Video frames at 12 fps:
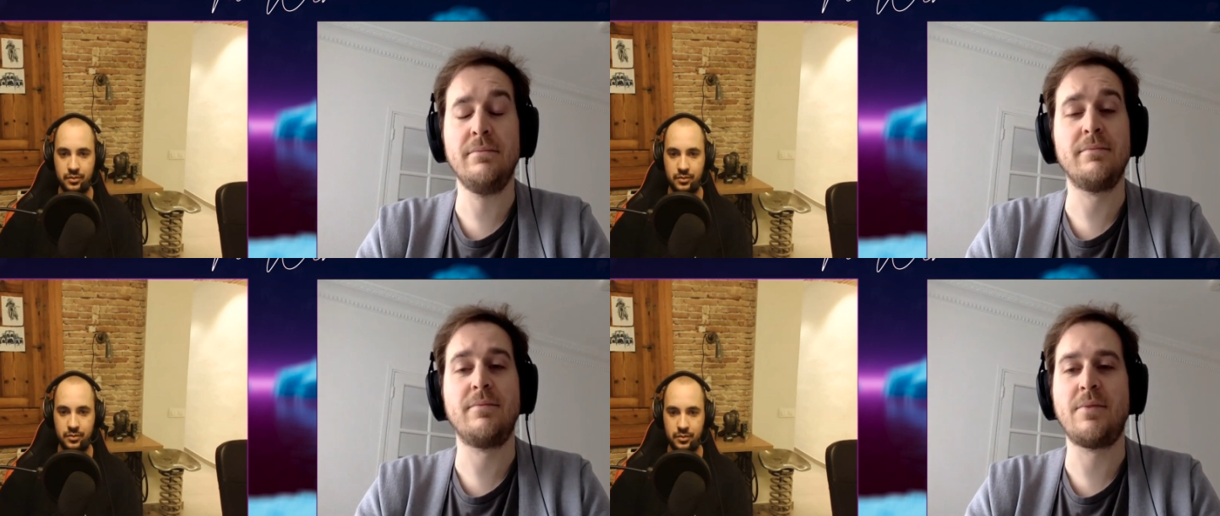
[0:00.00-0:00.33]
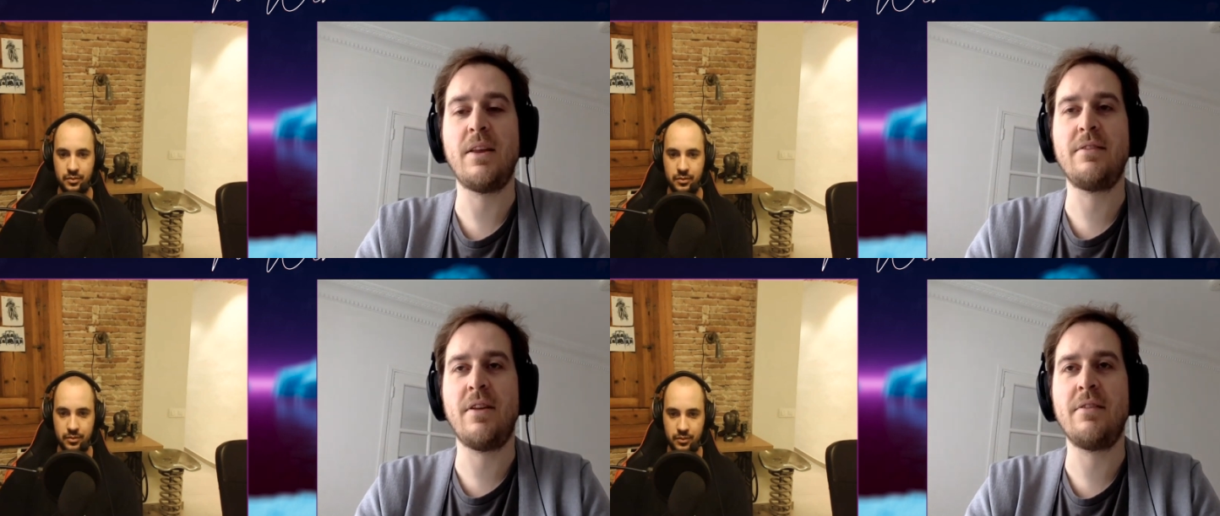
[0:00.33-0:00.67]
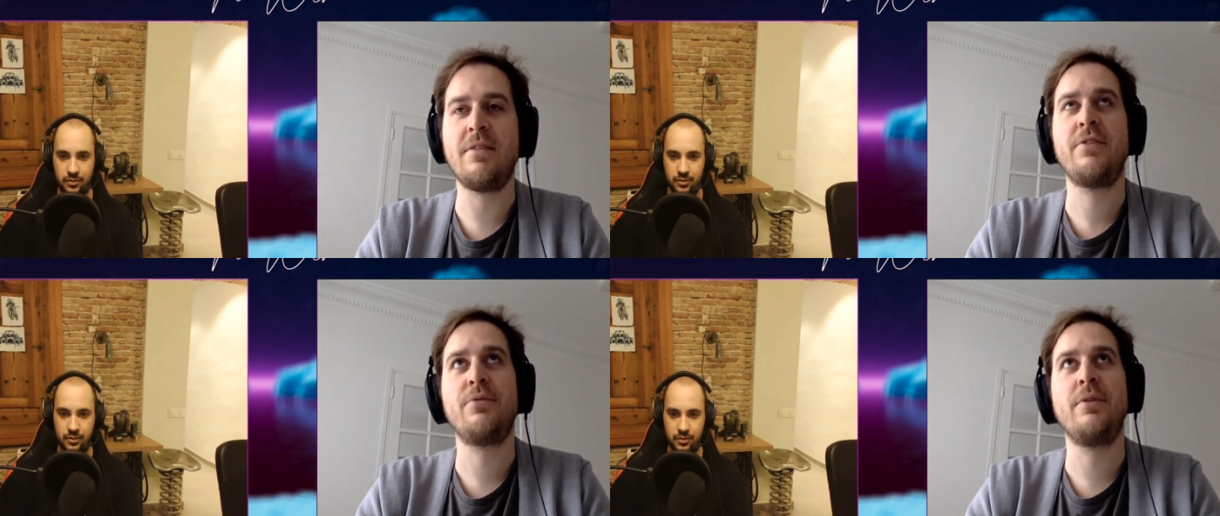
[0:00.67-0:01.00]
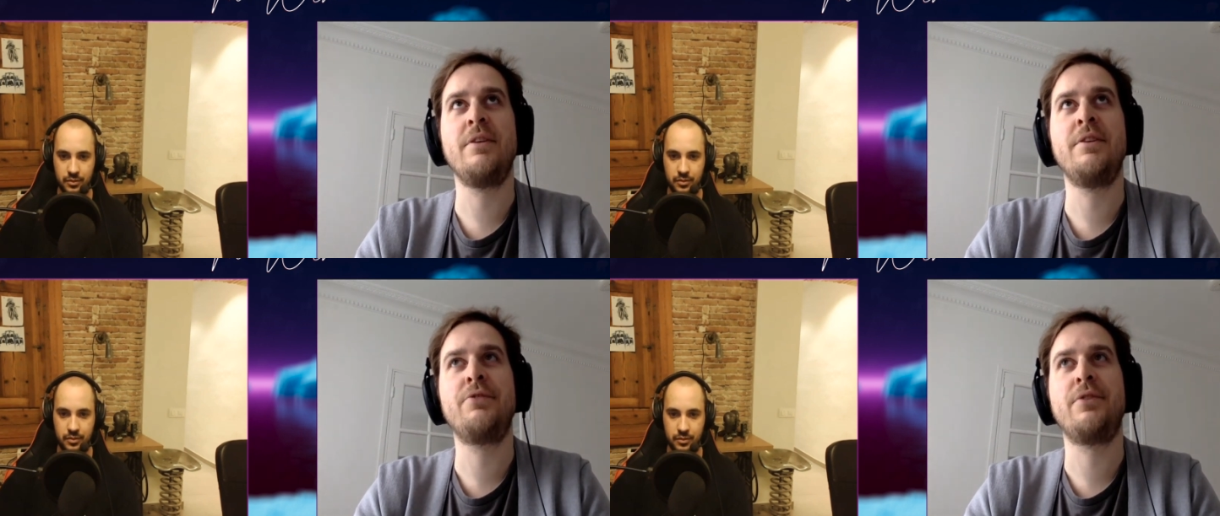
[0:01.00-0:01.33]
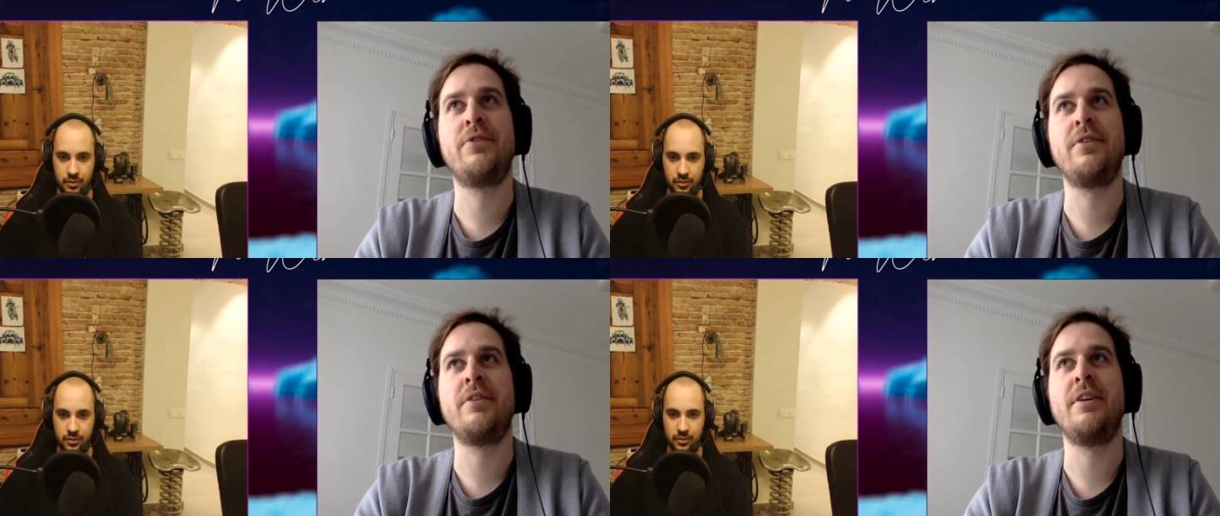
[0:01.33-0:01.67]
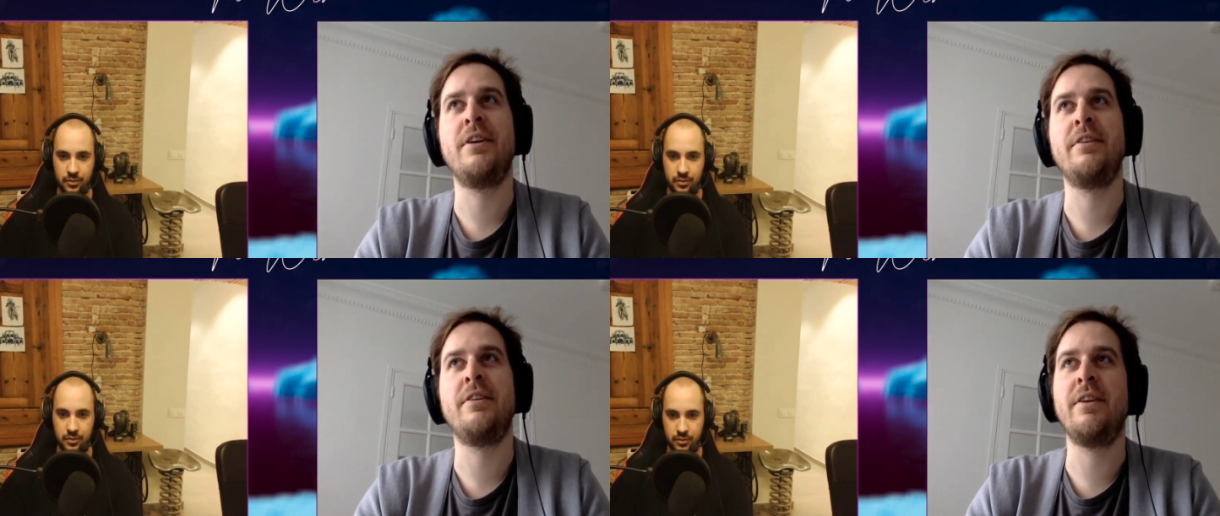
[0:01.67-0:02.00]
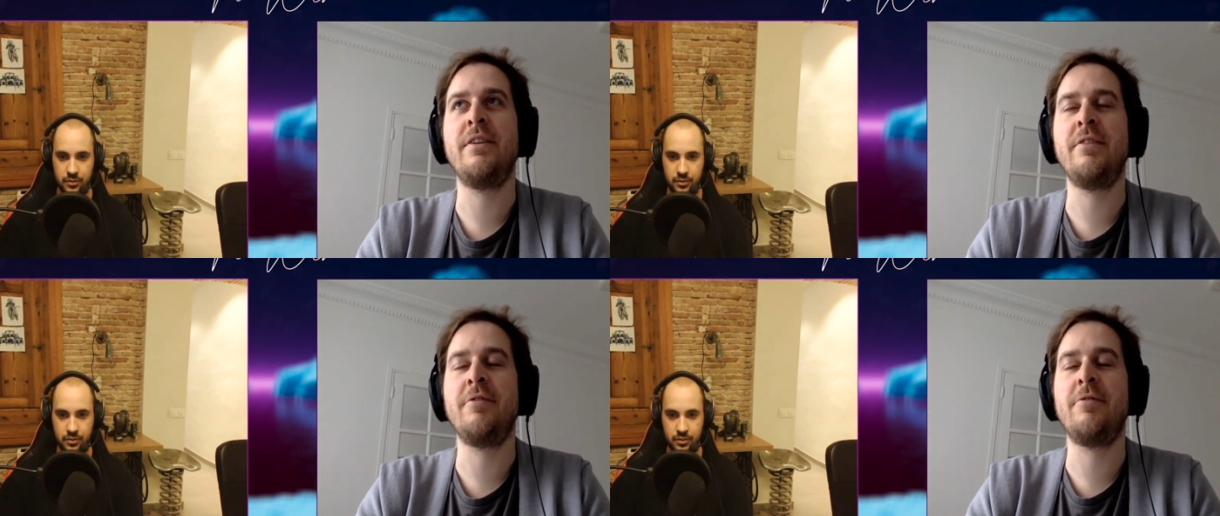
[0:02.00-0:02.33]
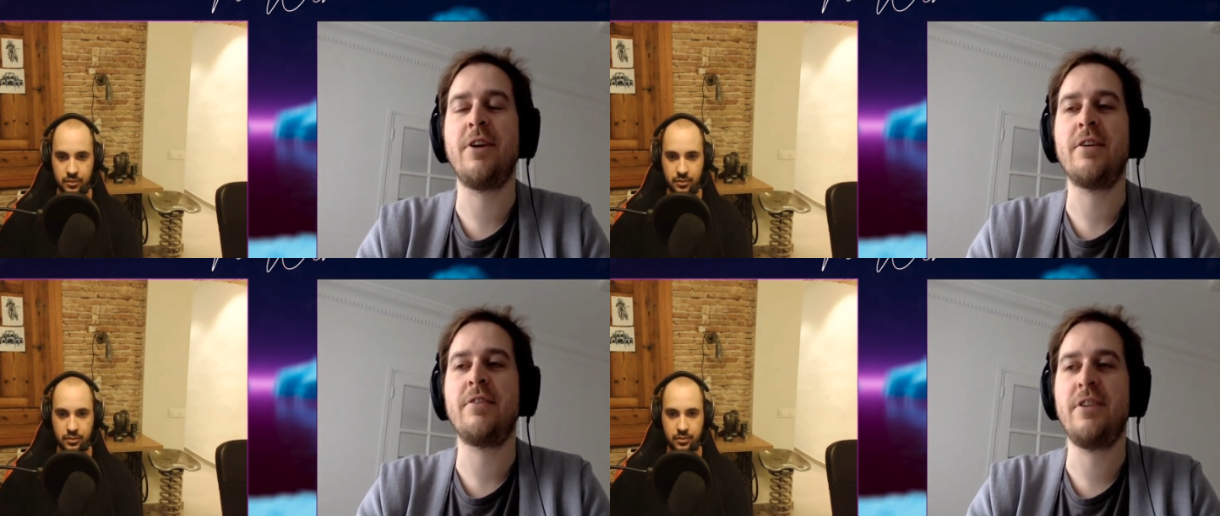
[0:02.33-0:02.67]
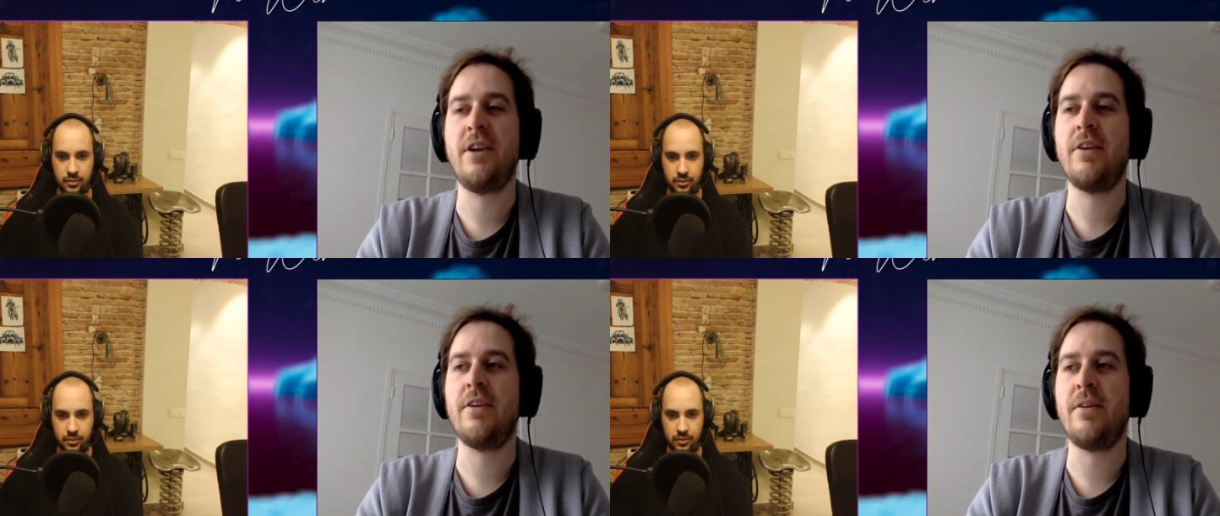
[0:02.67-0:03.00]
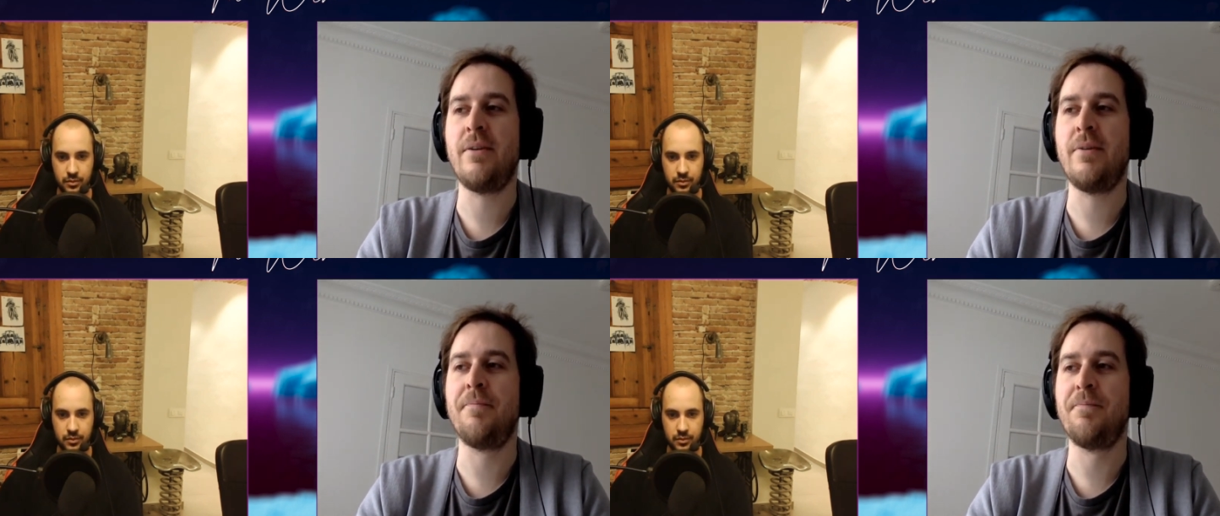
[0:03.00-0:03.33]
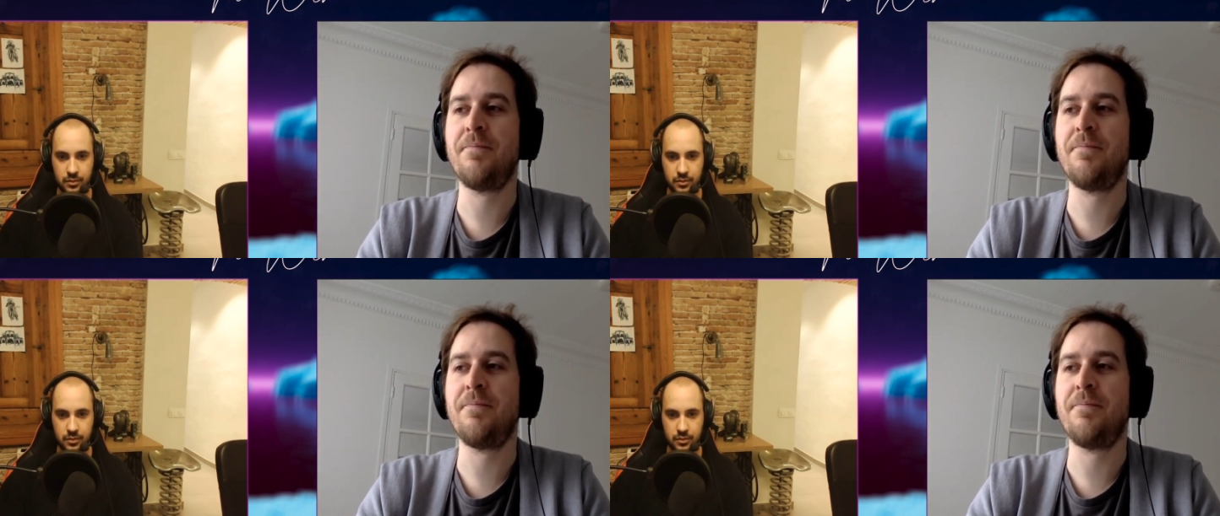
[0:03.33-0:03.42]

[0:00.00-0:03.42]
Speaker 1: Mm, that, that's really interesting, and and in fact, yeah